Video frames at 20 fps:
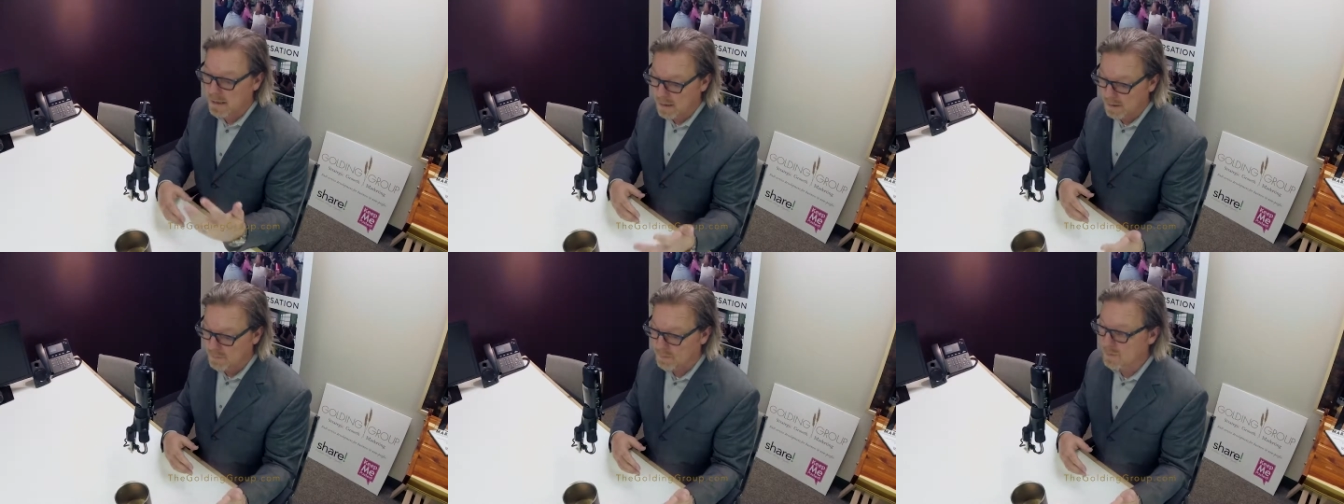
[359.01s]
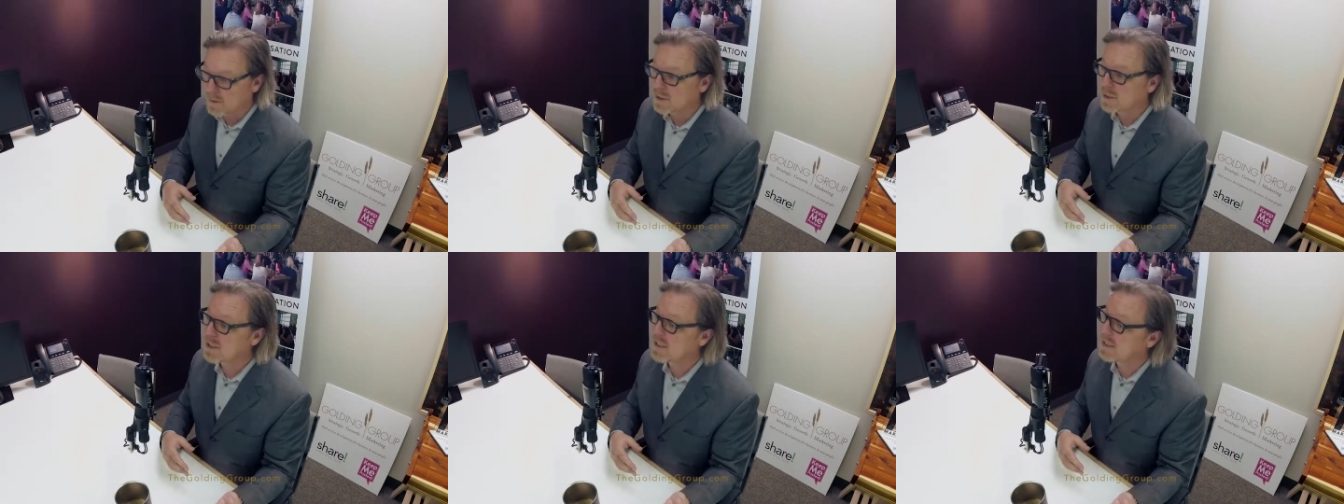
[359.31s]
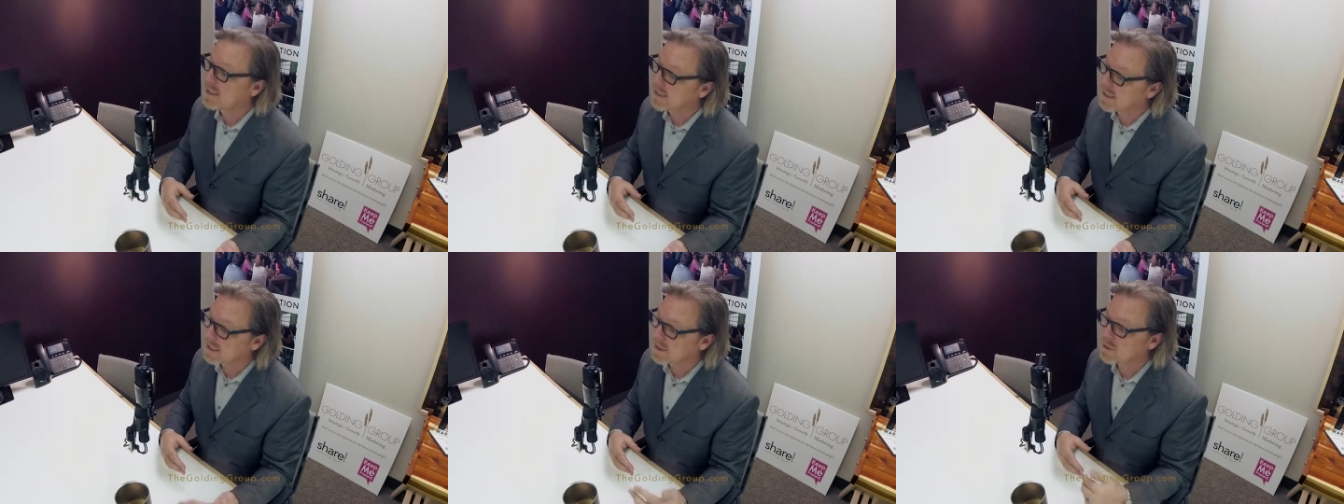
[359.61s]
to
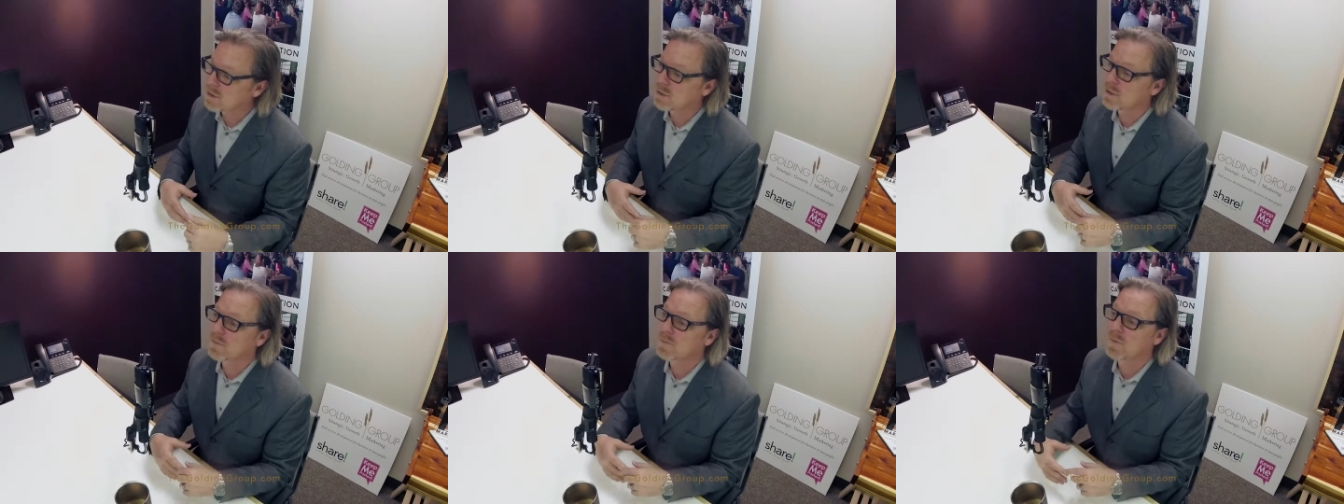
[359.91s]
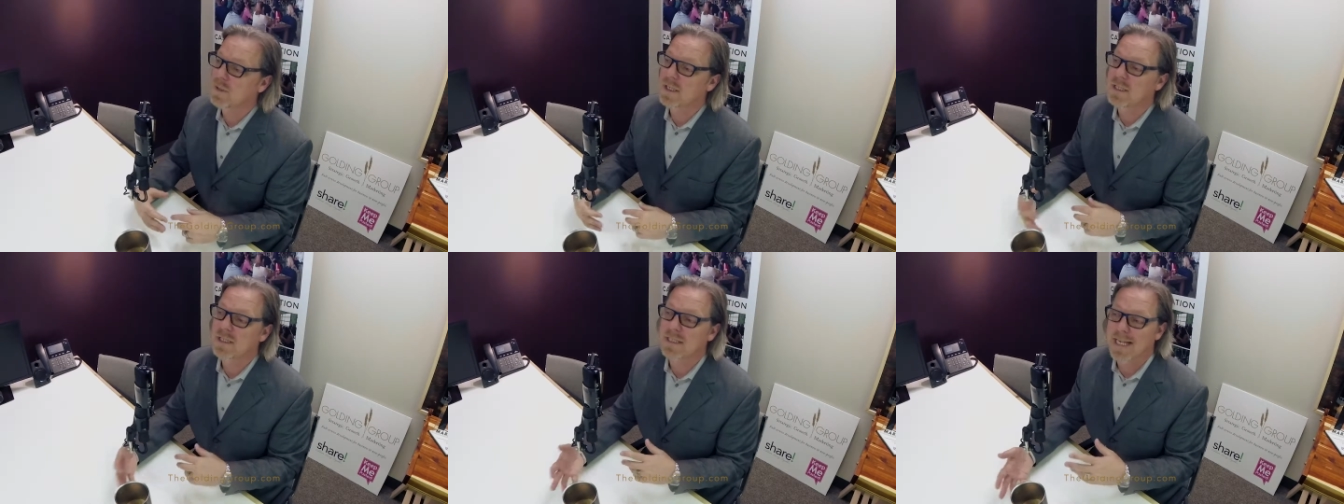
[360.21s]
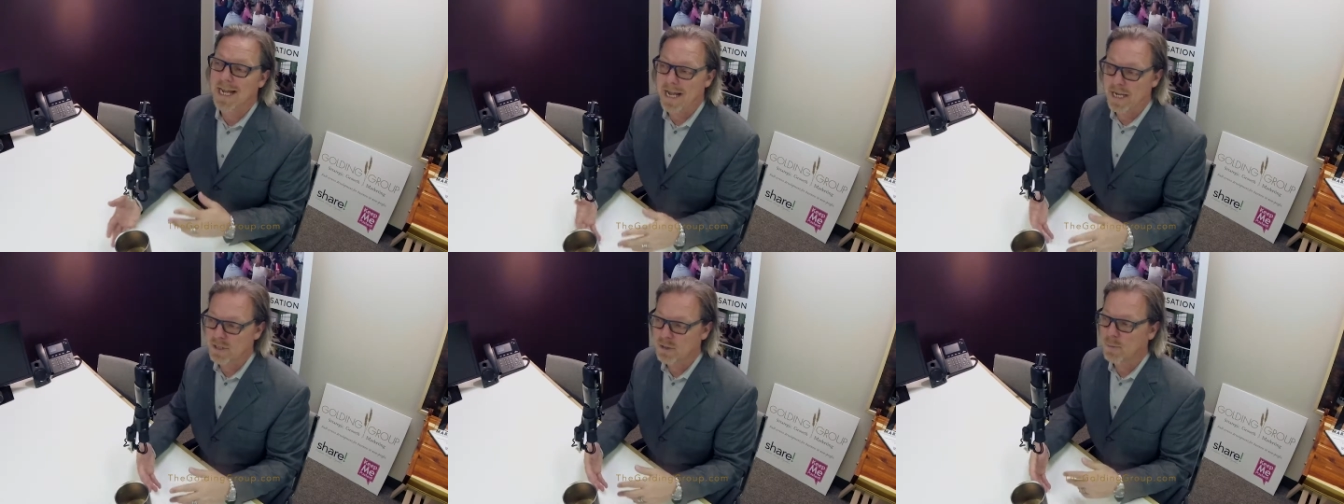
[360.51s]
send things to their friends,
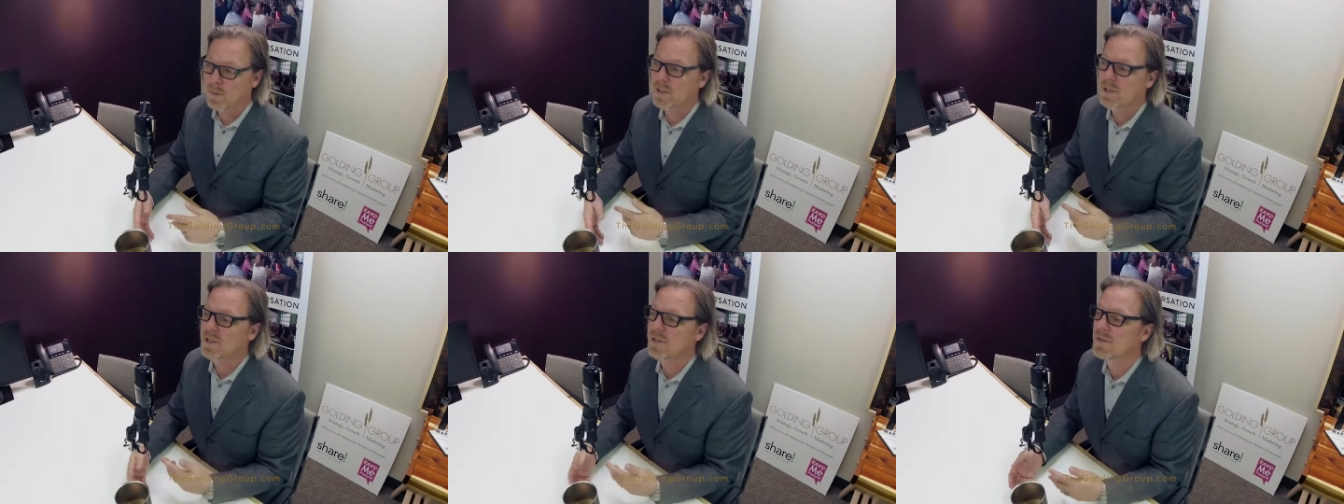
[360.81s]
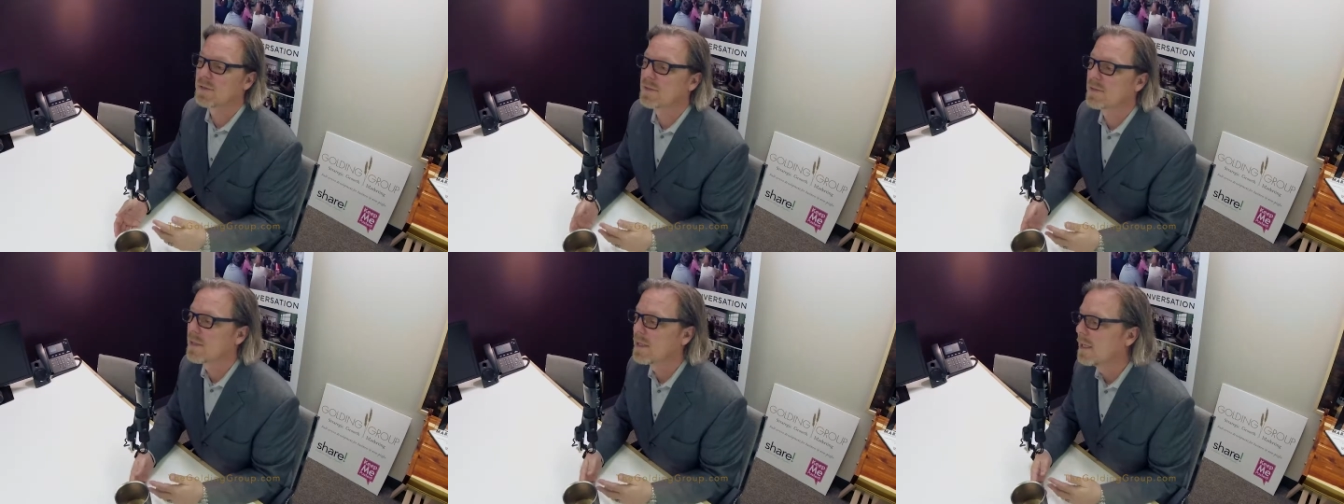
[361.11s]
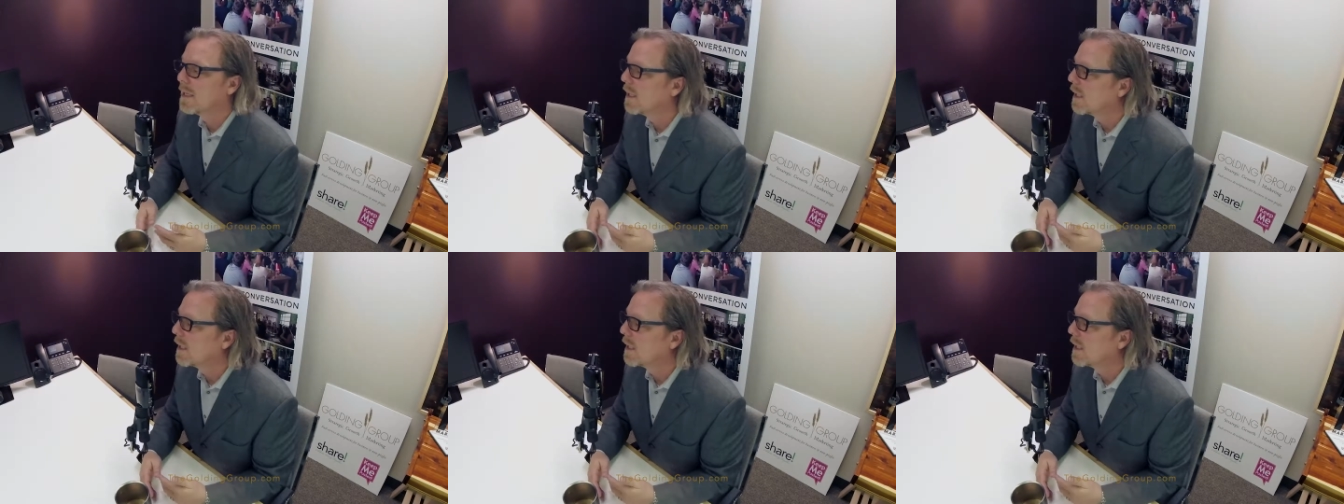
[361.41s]
to ask questions.